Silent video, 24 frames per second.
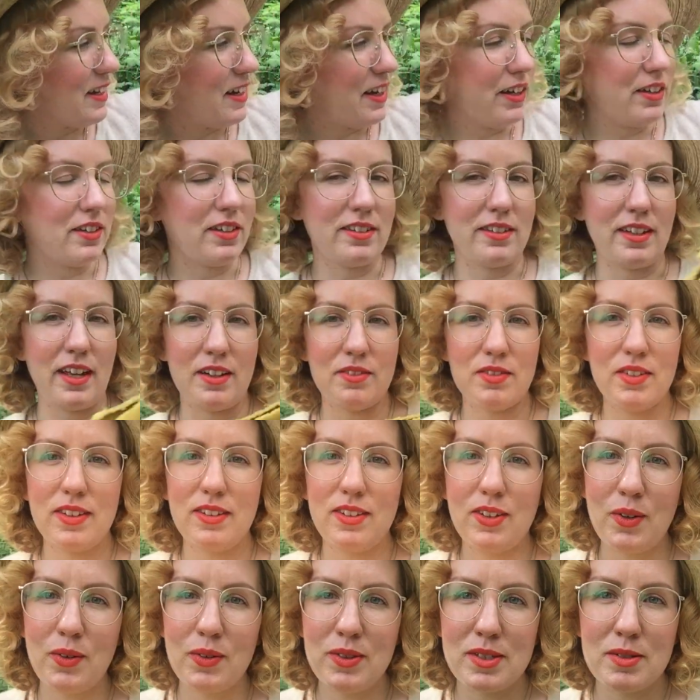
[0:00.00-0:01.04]
I just haven't
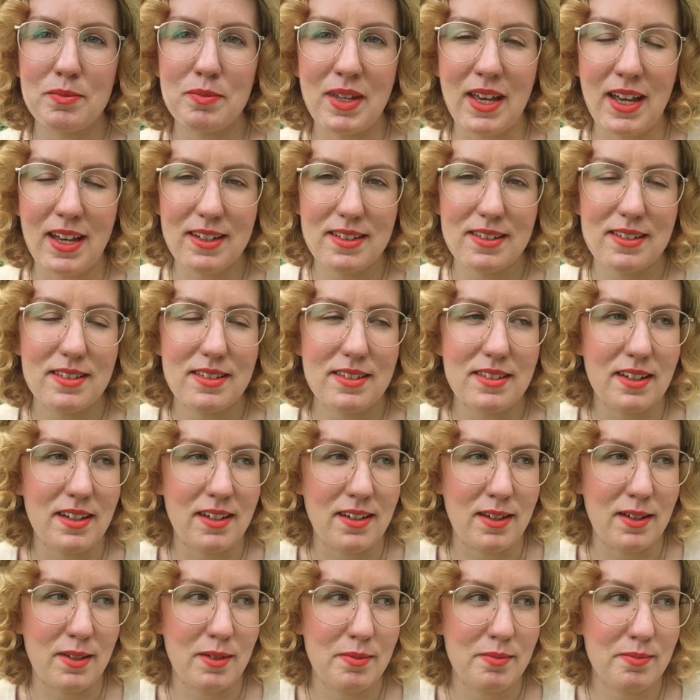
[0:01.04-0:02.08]
sewn them yet.
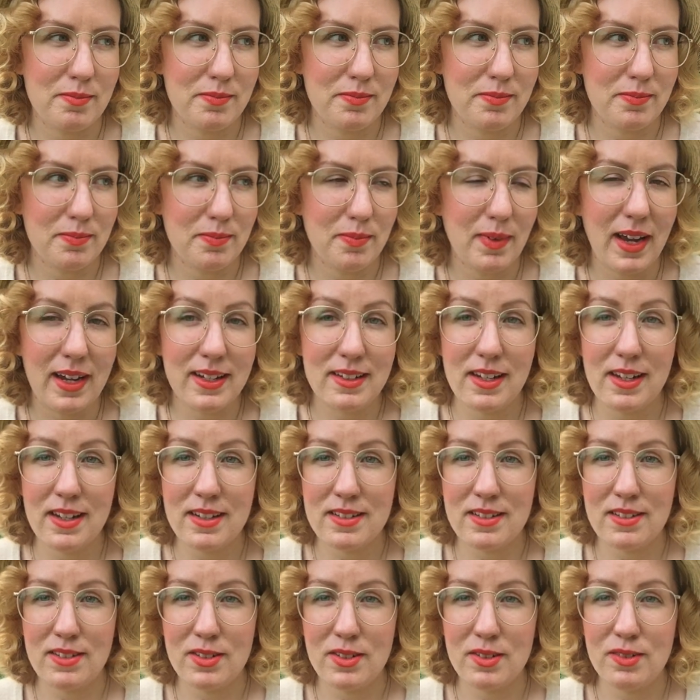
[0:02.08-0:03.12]
I
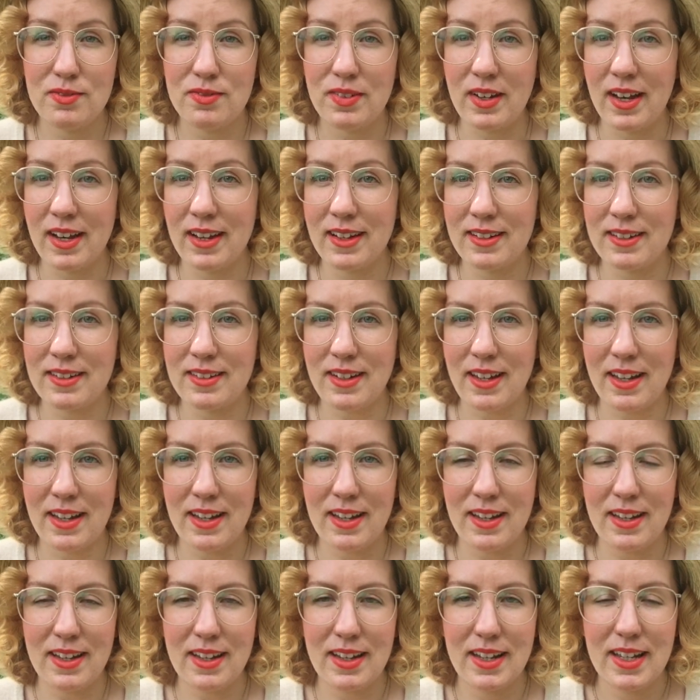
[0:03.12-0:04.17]
need to find
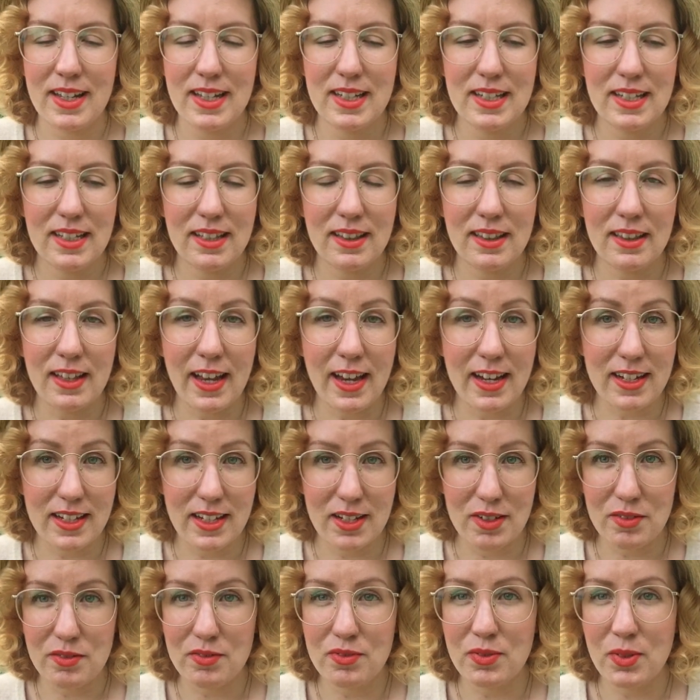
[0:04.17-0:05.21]
a
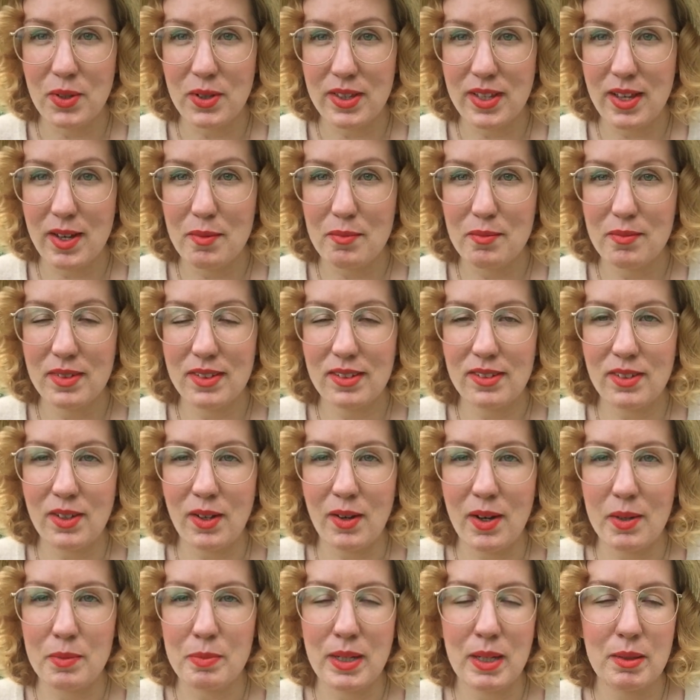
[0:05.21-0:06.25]
lining for them, so
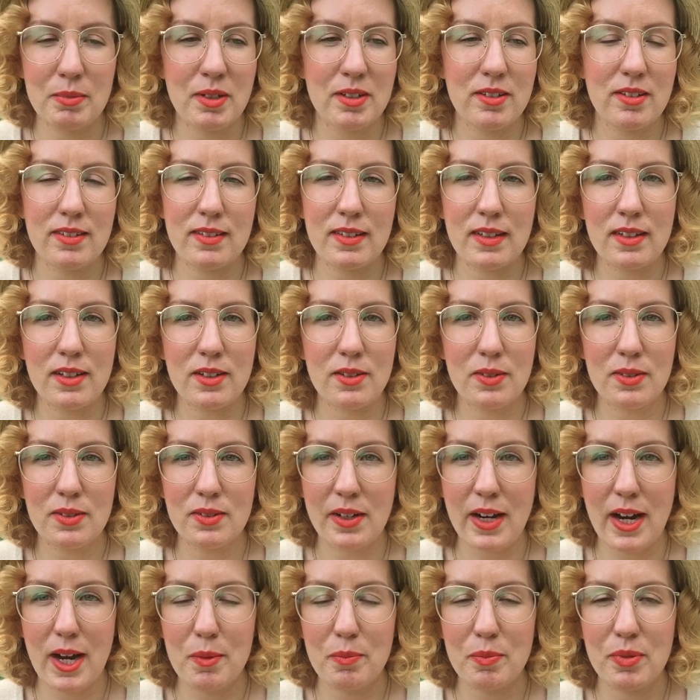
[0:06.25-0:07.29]
I'm probably just going to use
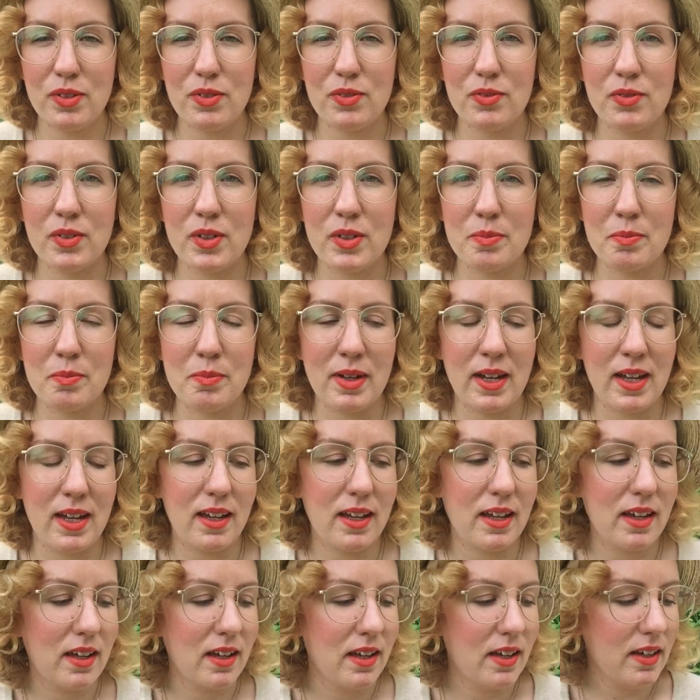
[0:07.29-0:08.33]
scraps from
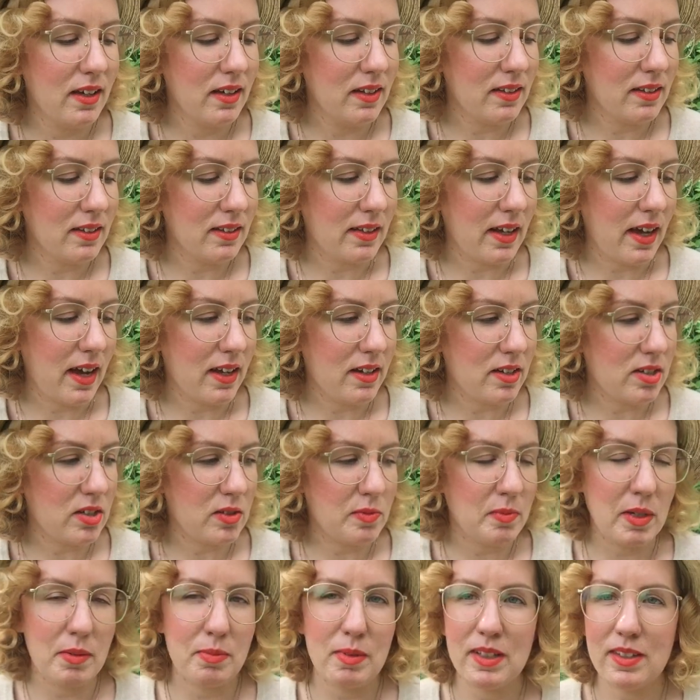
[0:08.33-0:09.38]
my stash,
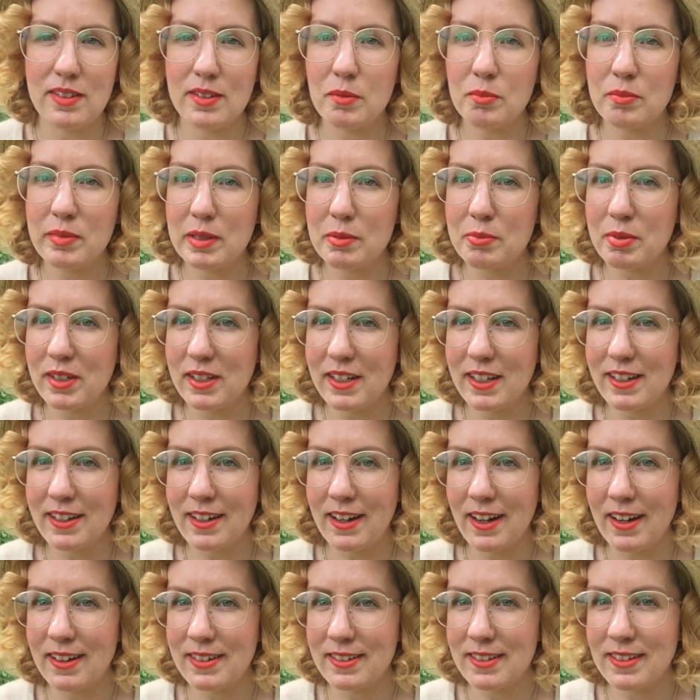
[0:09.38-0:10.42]
maybe some Liberty
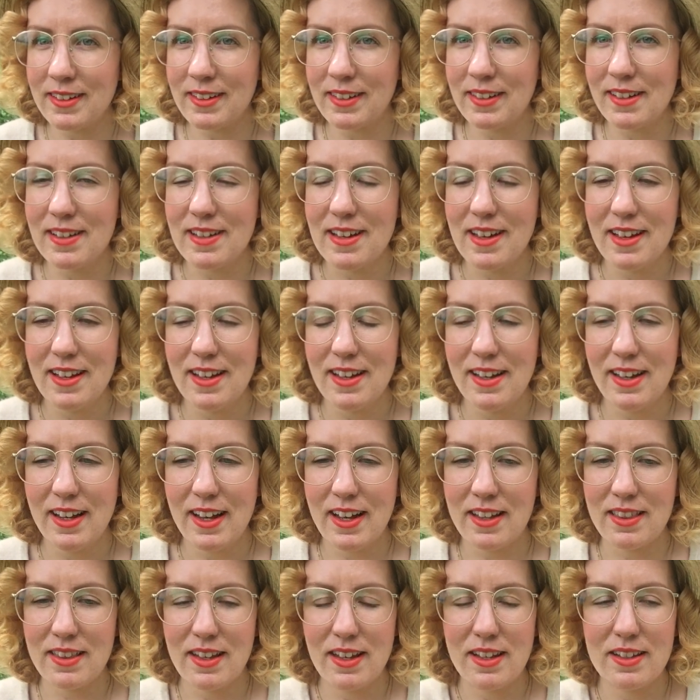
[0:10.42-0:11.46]
cotton,
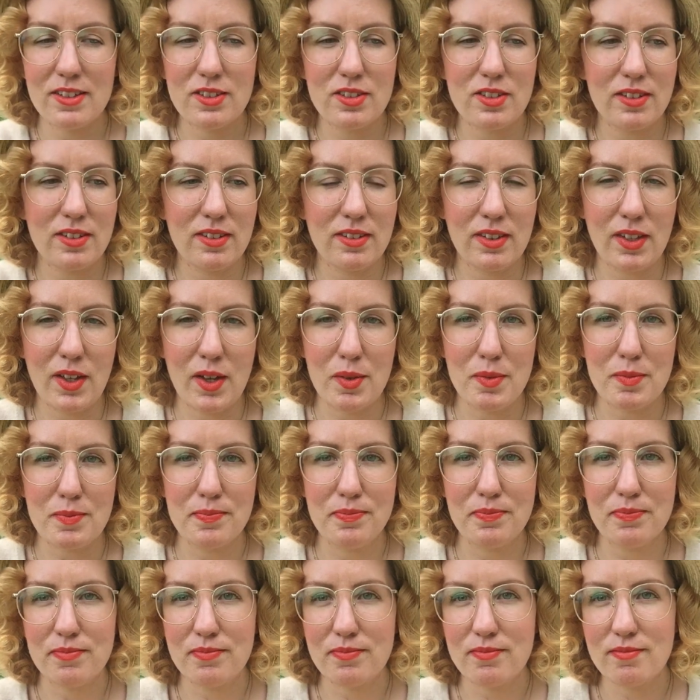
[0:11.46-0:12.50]
and then just
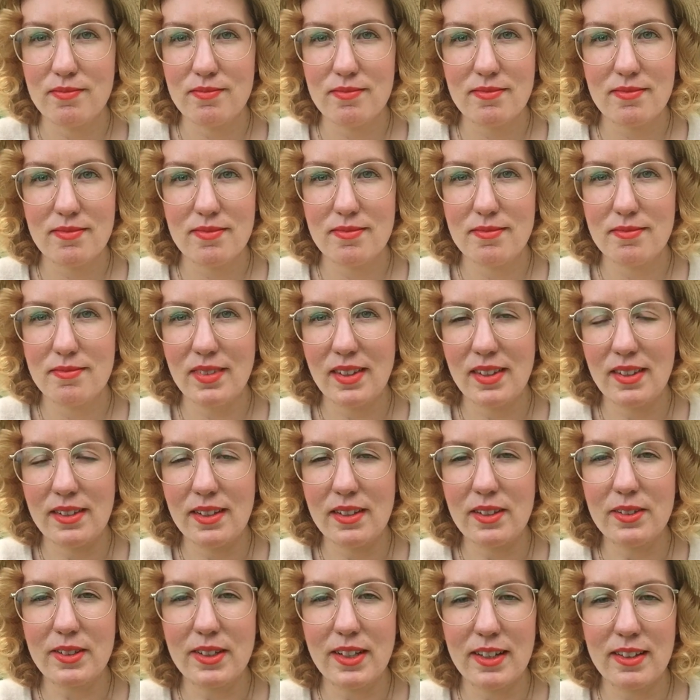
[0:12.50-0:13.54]
some
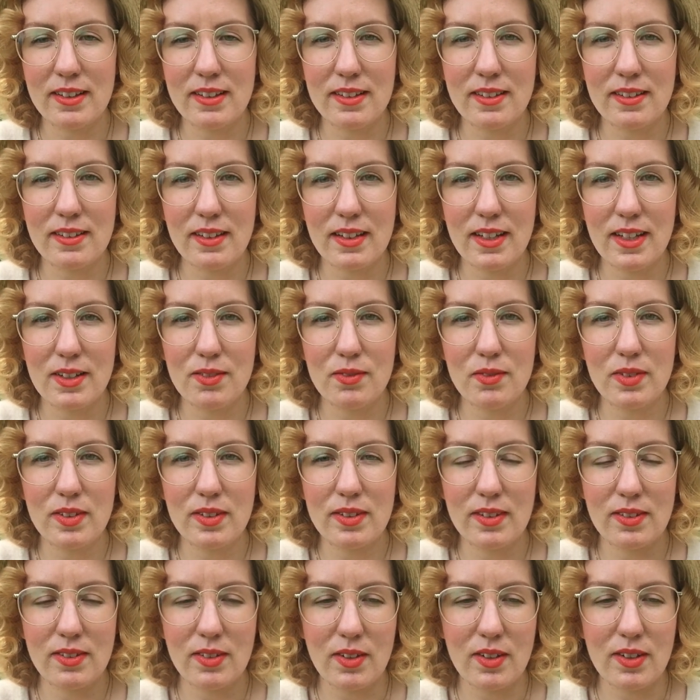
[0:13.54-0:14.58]
silk in the
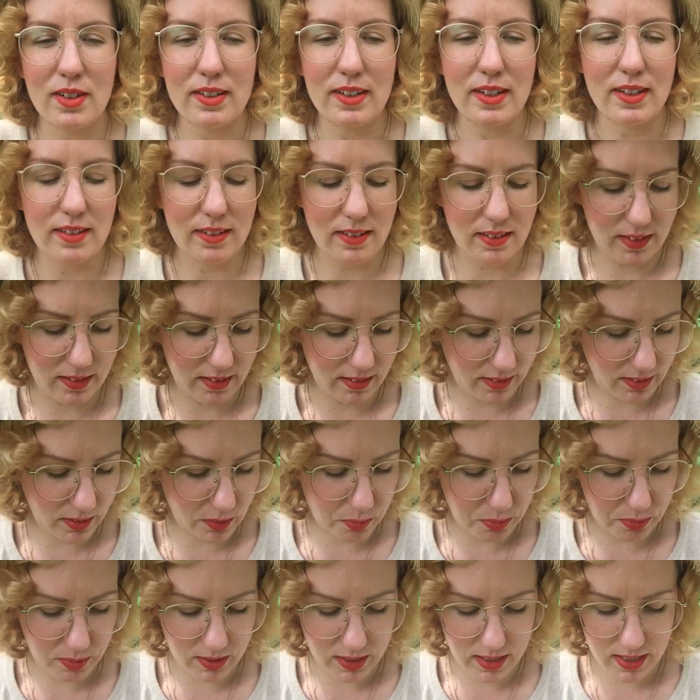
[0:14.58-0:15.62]
sleeves so they're nice and
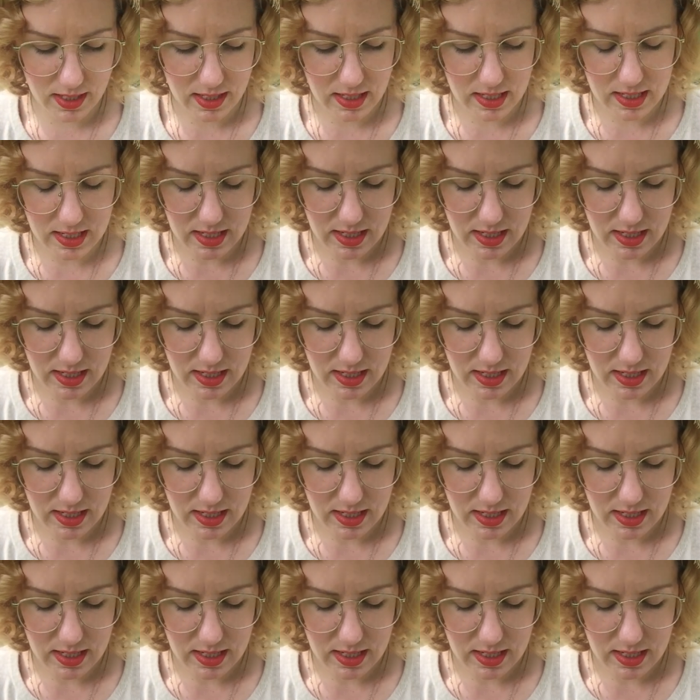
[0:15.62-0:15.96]
slippery.